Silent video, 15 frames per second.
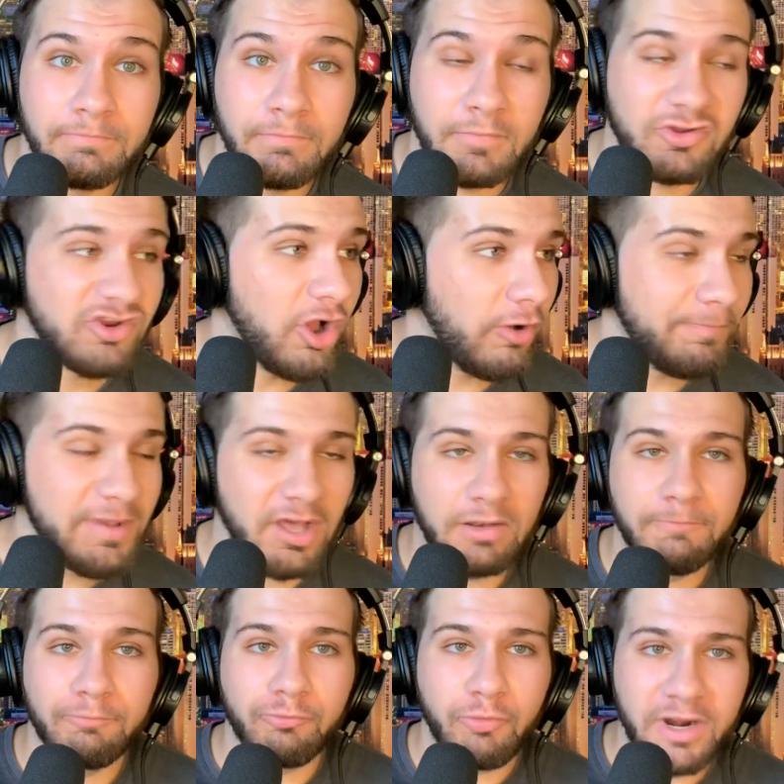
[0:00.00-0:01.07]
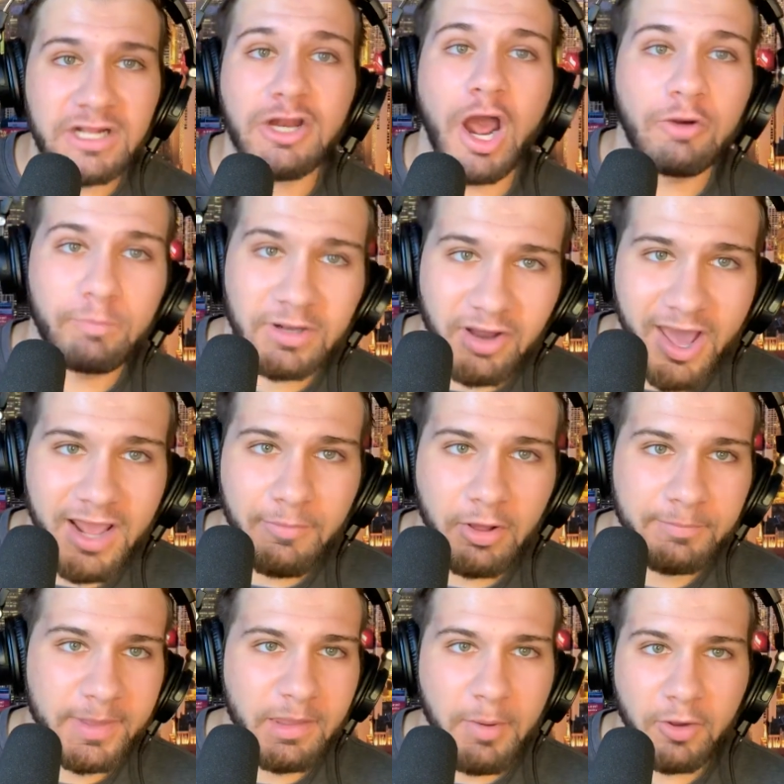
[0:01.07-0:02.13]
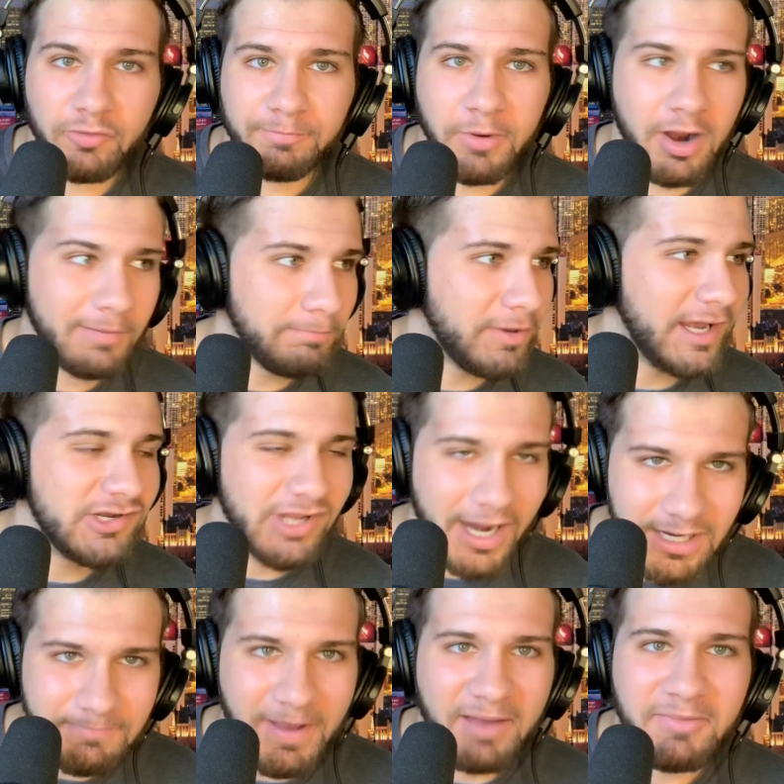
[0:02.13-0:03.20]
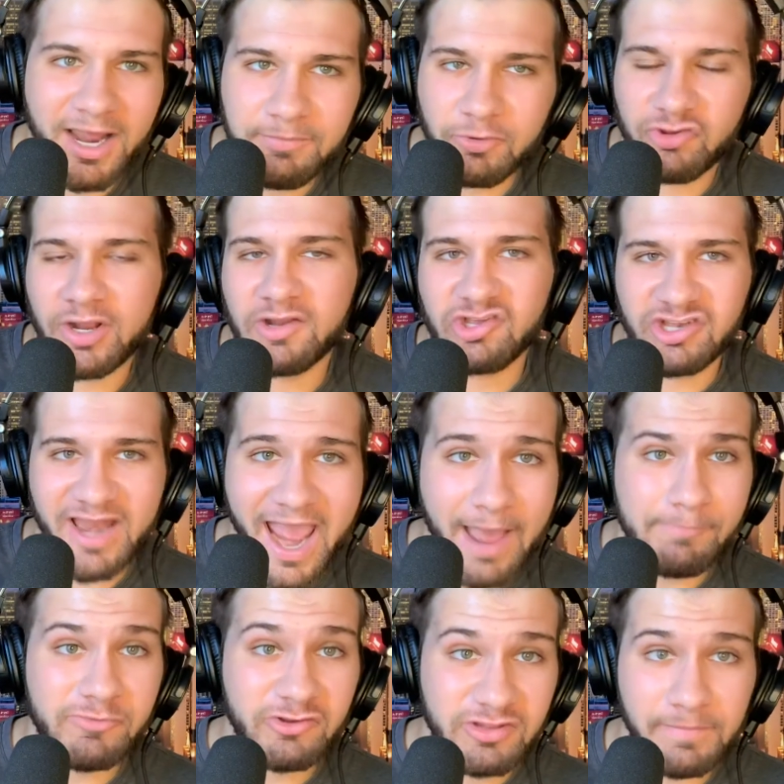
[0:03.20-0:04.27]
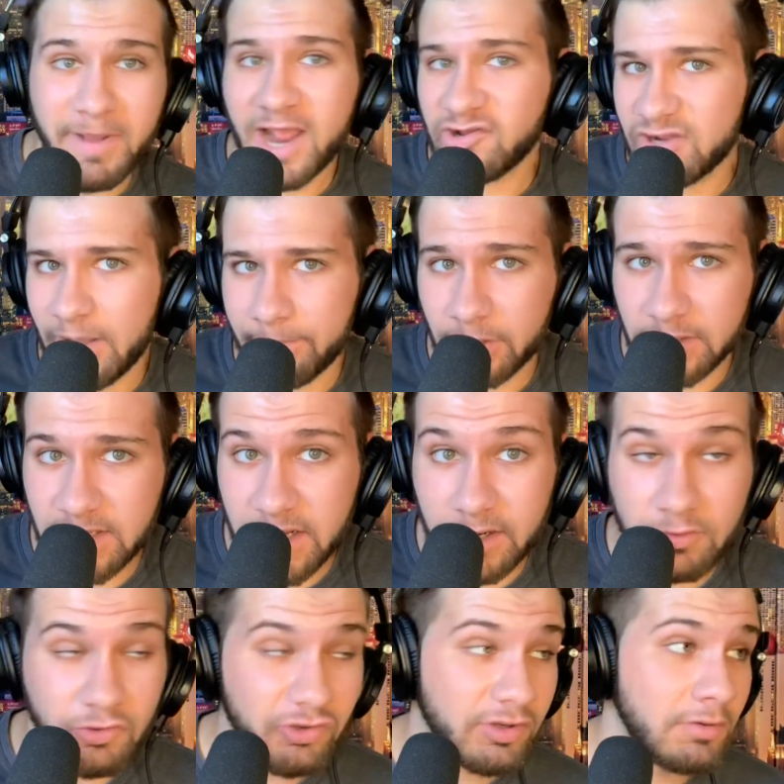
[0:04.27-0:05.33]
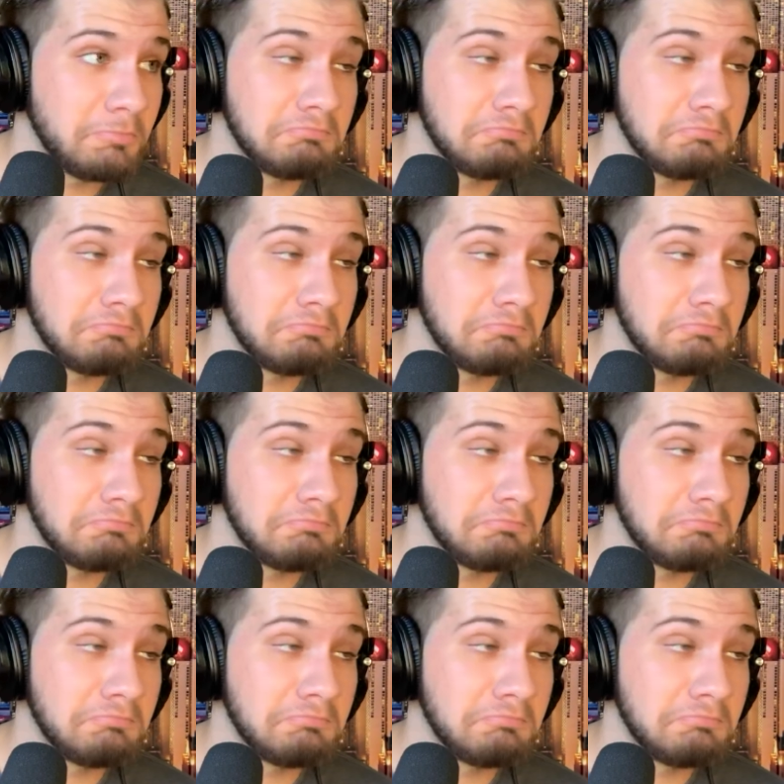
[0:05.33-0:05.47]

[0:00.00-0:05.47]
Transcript: Schofield, pretty darn reliable for the most part, plays 85-90% of snaps the past couple of years.